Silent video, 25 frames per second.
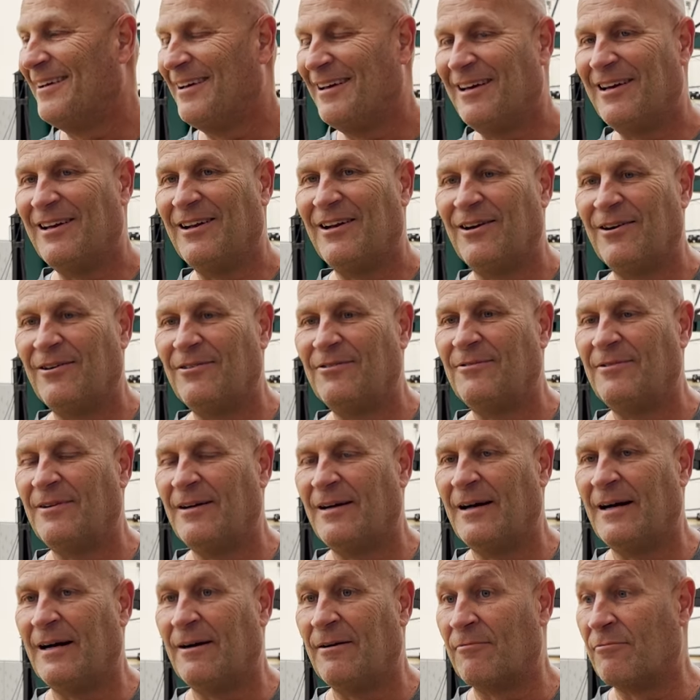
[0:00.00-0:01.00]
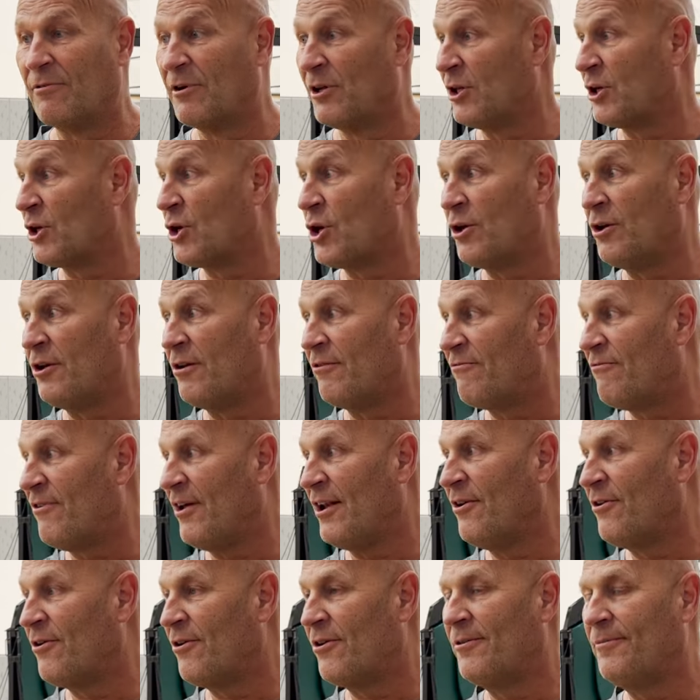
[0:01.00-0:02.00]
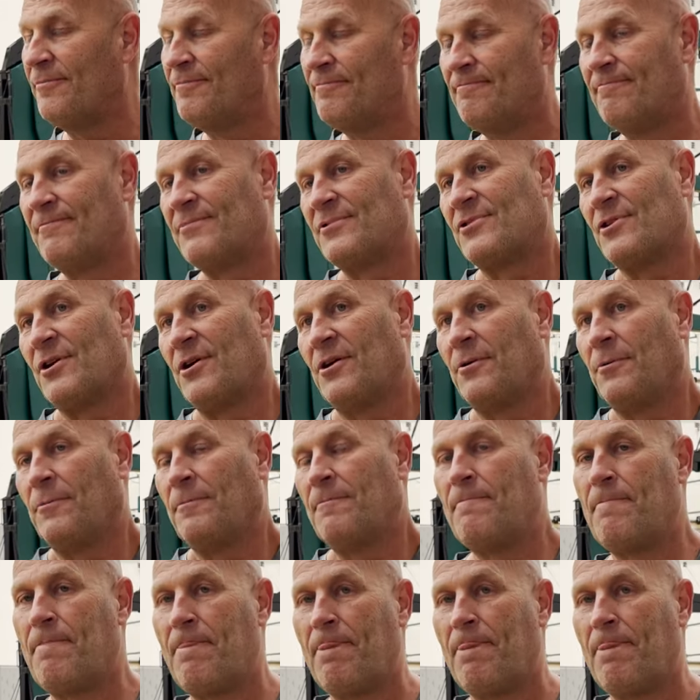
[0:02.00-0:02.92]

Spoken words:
Really good defender. So,